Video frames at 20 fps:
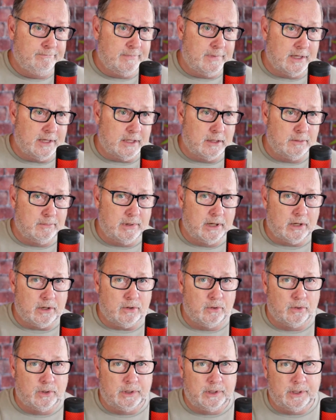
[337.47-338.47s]
thinking about
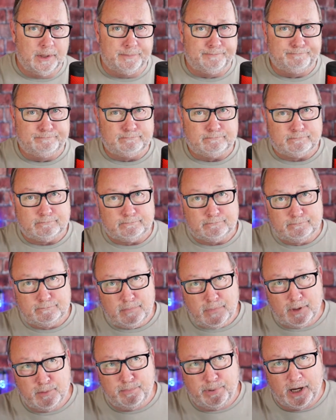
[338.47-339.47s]
going to
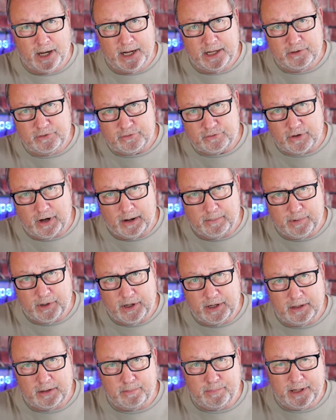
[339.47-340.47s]
Pine,
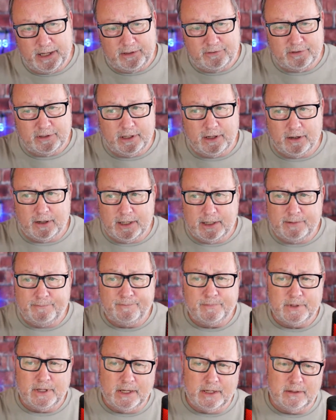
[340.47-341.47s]
Strawberry, the Payson area.
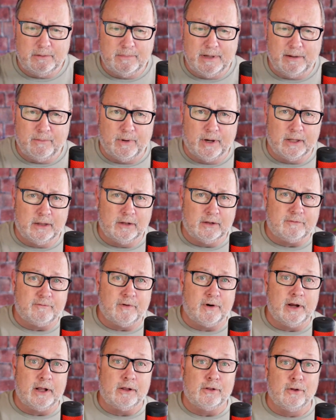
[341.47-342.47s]
Yeah, you may want to look
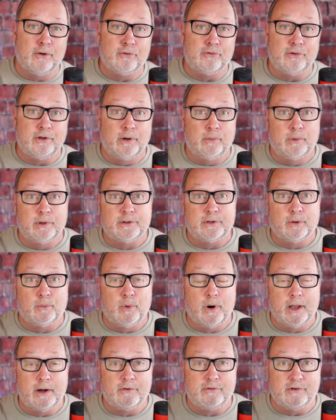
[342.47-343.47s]
very closely at what their
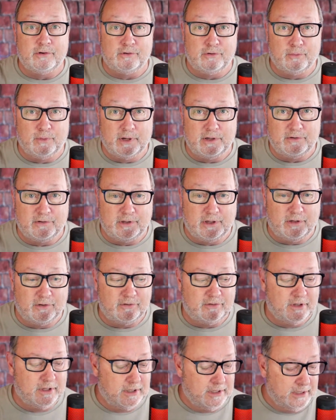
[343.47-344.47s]
water situation
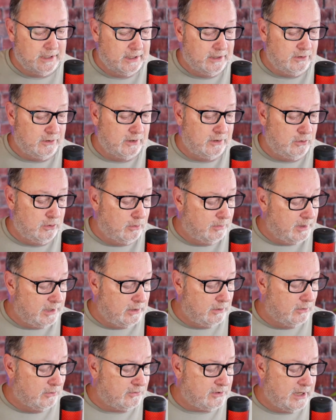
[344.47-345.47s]
is. Now, nobody
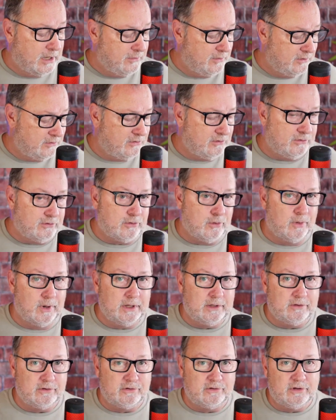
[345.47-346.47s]
knows how this is
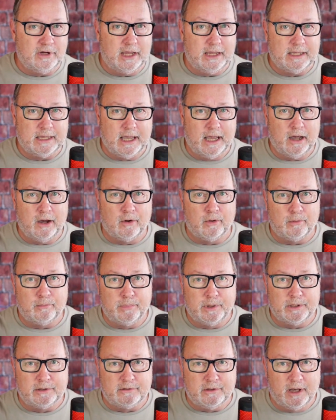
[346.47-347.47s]
going to shake out,
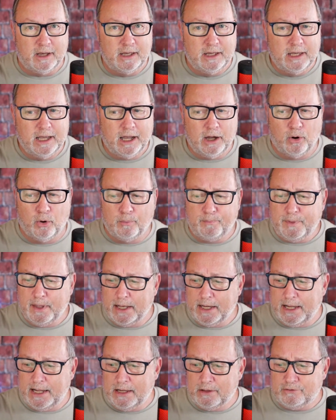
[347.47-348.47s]
but uh, I hope
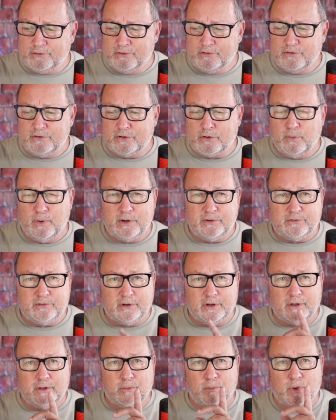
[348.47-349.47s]
that answers your
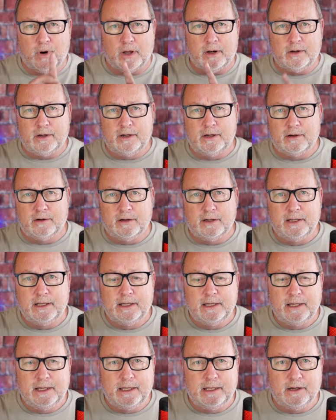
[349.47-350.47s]
question on the water here
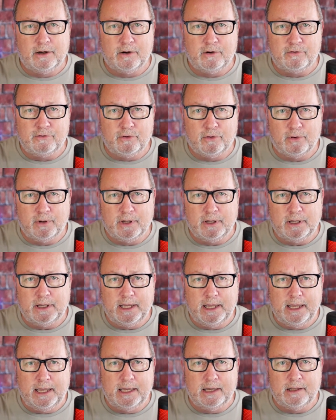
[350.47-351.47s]
in Arizona,
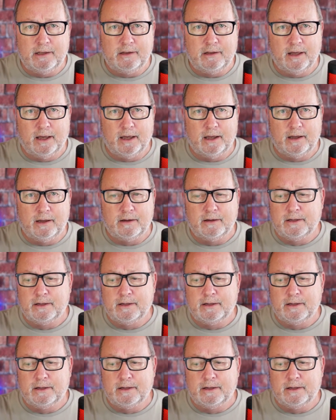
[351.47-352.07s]
and uh,